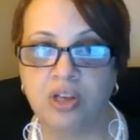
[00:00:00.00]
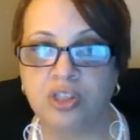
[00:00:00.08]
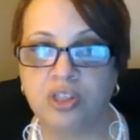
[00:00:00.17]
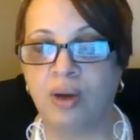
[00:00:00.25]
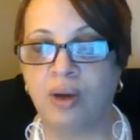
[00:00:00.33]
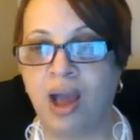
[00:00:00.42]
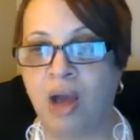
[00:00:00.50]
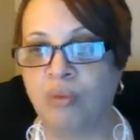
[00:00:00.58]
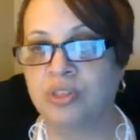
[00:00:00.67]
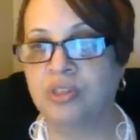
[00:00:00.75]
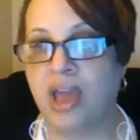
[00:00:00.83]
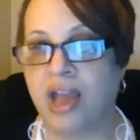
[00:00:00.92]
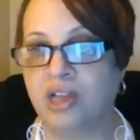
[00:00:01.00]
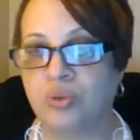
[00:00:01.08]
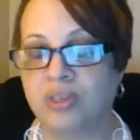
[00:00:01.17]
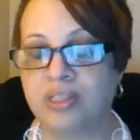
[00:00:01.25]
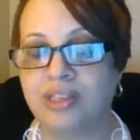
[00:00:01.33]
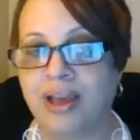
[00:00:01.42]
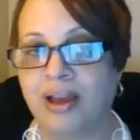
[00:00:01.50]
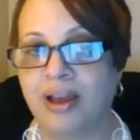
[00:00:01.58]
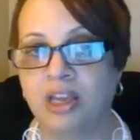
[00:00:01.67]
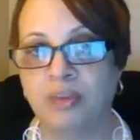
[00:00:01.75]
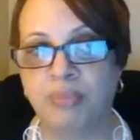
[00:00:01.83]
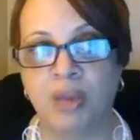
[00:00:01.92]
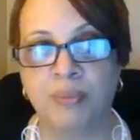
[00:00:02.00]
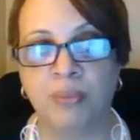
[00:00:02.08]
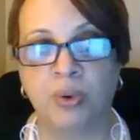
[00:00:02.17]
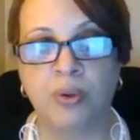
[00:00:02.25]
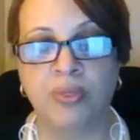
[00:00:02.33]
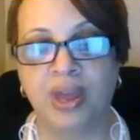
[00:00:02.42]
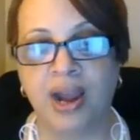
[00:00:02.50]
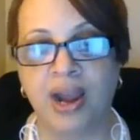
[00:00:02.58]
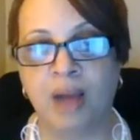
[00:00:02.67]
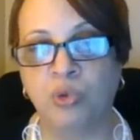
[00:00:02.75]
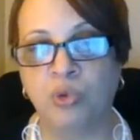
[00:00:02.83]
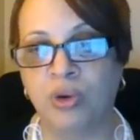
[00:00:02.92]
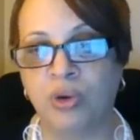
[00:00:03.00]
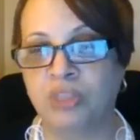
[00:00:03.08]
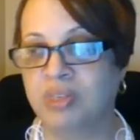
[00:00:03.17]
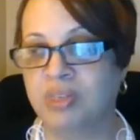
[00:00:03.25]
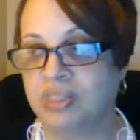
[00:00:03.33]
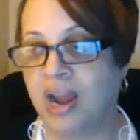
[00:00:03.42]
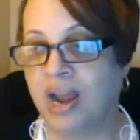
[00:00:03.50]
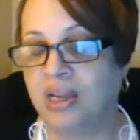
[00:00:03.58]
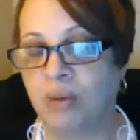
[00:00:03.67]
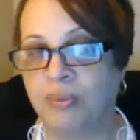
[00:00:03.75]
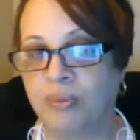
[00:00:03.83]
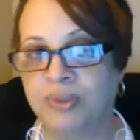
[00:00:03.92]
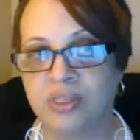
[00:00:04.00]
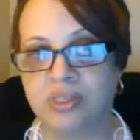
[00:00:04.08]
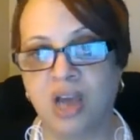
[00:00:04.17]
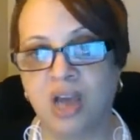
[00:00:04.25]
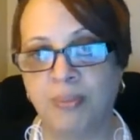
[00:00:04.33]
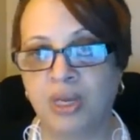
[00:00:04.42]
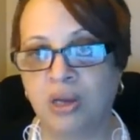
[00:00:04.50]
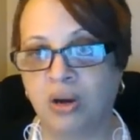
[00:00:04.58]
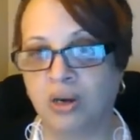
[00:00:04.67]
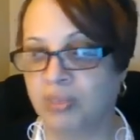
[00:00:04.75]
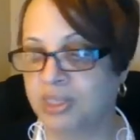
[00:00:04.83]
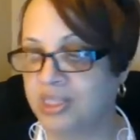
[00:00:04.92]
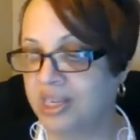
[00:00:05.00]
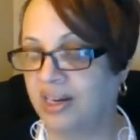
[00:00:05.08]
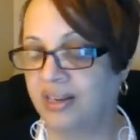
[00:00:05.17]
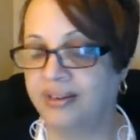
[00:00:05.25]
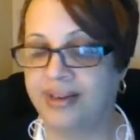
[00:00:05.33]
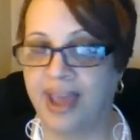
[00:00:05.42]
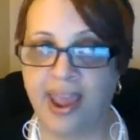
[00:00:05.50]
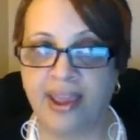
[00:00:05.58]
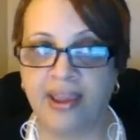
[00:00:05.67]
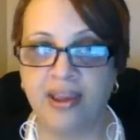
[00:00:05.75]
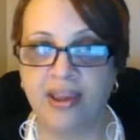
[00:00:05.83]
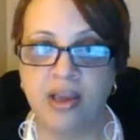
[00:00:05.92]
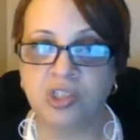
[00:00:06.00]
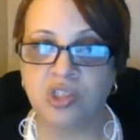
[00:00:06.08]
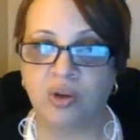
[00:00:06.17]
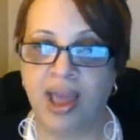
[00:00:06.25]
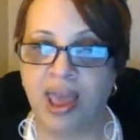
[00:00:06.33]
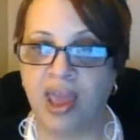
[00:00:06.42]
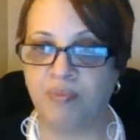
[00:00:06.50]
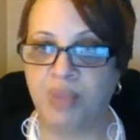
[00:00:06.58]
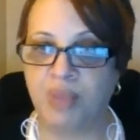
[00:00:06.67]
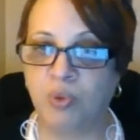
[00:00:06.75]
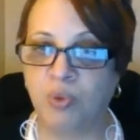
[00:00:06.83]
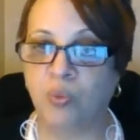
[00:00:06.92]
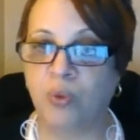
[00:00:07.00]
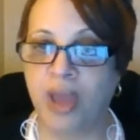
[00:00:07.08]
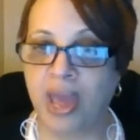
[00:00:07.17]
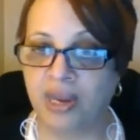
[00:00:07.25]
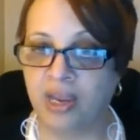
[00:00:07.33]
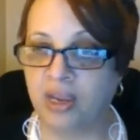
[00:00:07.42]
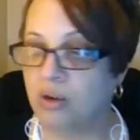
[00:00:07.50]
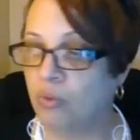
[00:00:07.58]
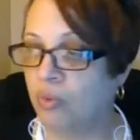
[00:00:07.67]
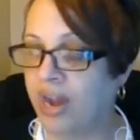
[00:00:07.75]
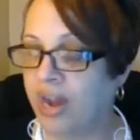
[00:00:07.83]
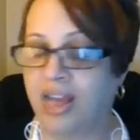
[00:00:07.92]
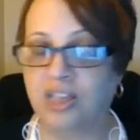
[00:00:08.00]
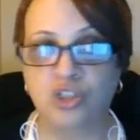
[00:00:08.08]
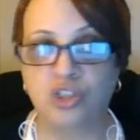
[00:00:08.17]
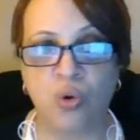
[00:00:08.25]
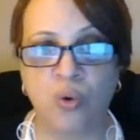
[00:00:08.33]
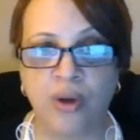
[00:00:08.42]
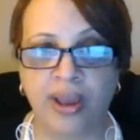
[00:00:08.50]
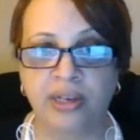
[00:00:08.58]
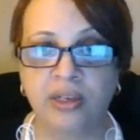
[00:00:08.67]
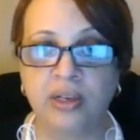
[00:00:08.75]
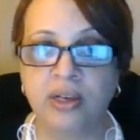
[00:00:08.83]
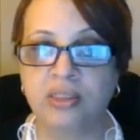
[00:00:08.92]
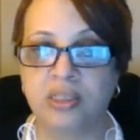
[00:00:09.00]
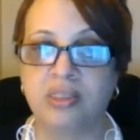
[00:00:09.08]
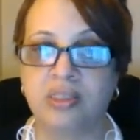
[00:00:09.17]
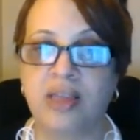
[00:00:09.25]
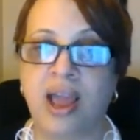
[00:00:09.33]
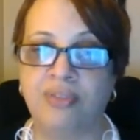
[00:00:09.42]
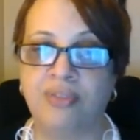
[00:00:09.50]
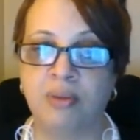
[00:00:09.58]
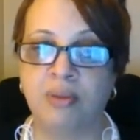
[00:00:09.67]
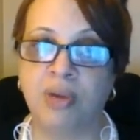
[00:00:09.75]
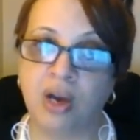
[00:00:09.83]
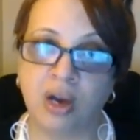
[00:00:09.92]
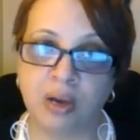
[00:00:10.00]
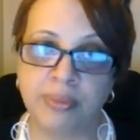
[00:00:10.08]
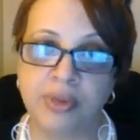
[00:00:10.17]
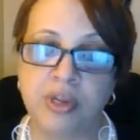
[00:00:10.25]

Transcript: So I was actually telling people that I'm going to be signing up with this company on a particular day. So I had people ready when I joined to sign them up.